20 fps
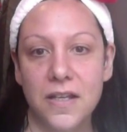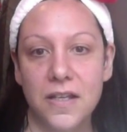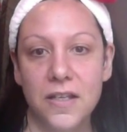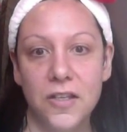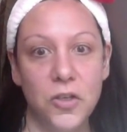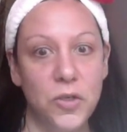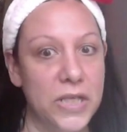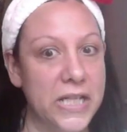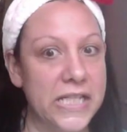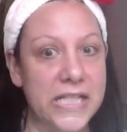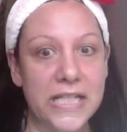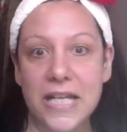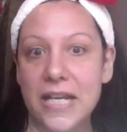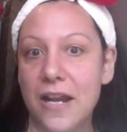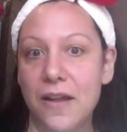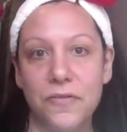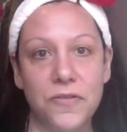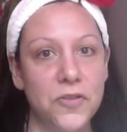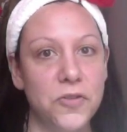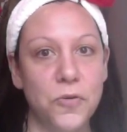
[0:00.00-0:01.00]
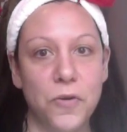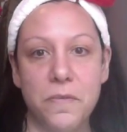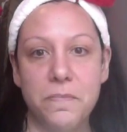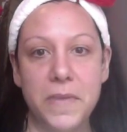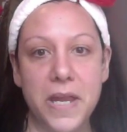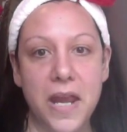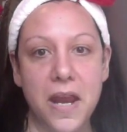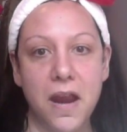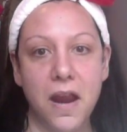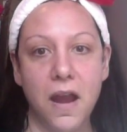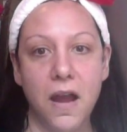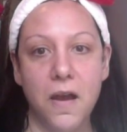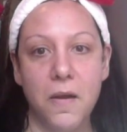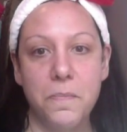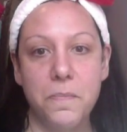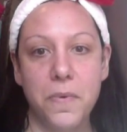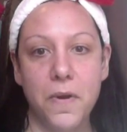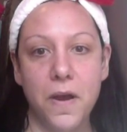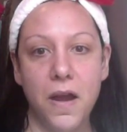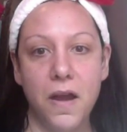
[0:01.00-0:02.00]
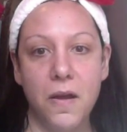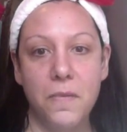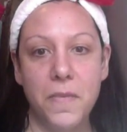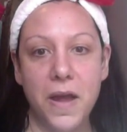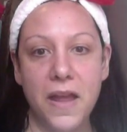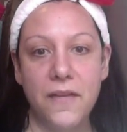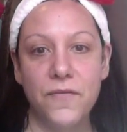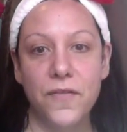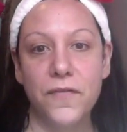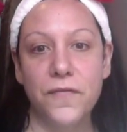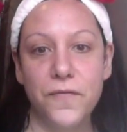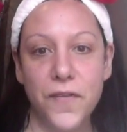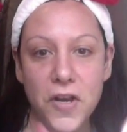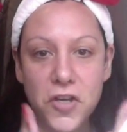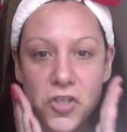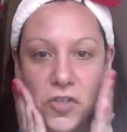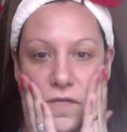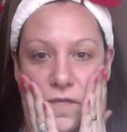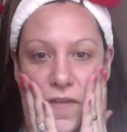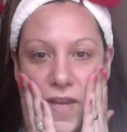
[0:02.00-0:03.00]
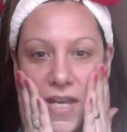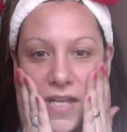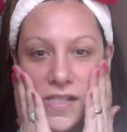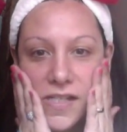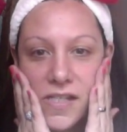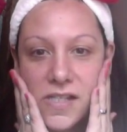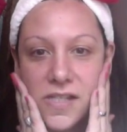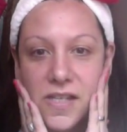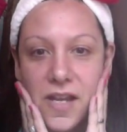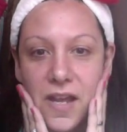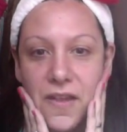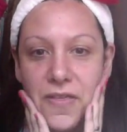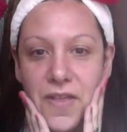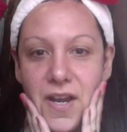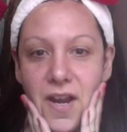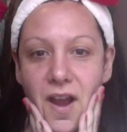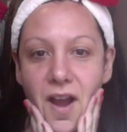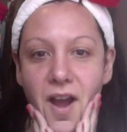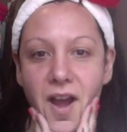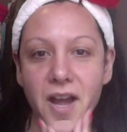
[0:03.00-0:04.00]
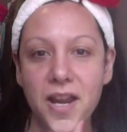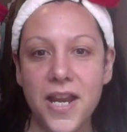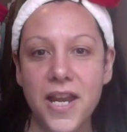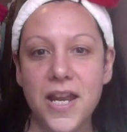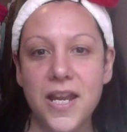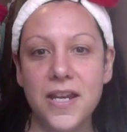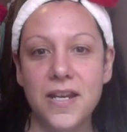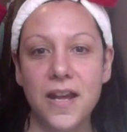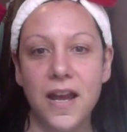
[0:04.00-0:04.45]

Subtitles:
You need to get out the door makeup. I have a fresh face, there's nothing on it.